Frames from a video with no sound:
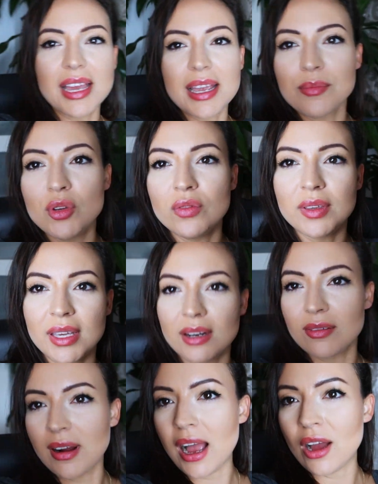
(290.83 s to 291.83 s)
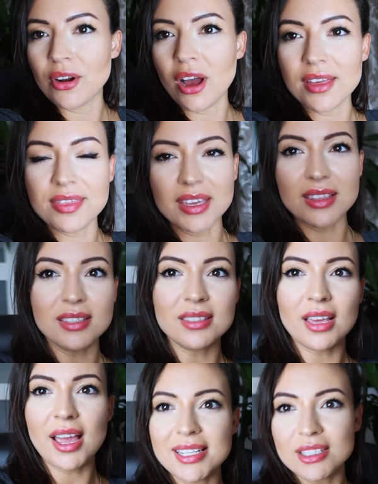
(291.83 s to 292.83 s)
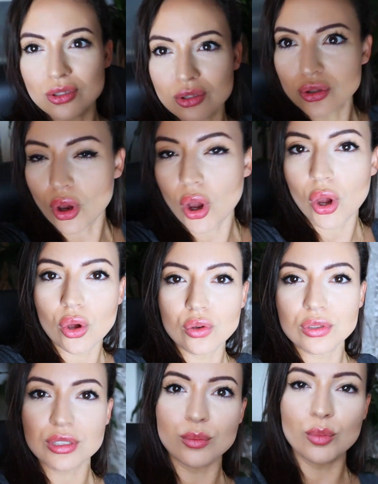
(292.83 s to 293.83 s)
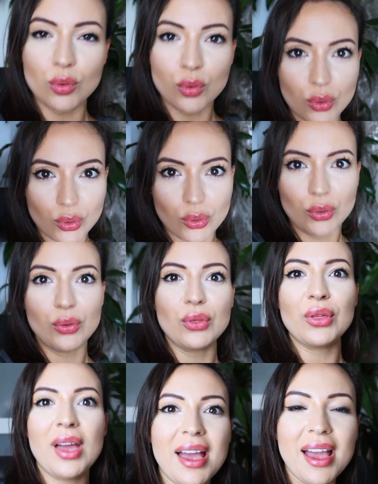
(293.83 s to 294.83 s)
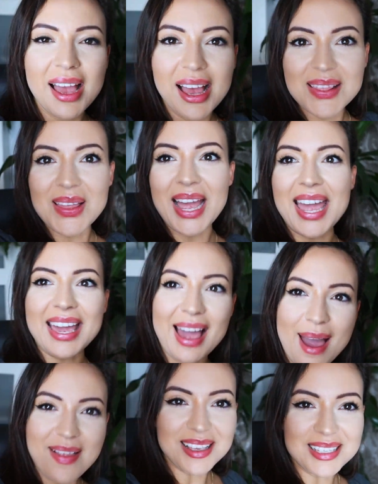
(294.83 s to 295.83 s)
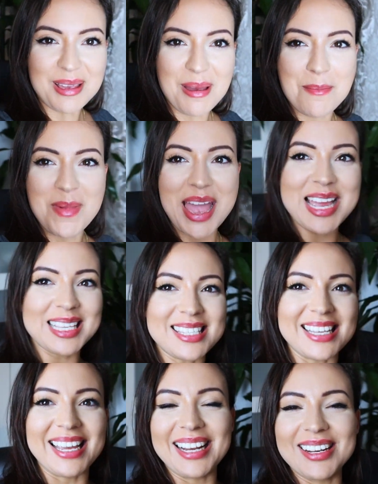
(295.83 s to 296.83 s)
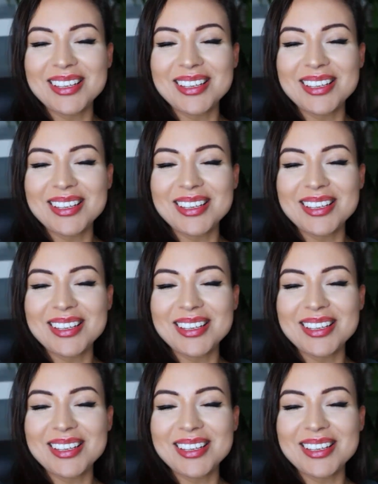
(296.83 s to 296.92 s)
like moving it around, I think it's so smooth. Like, that's amazing.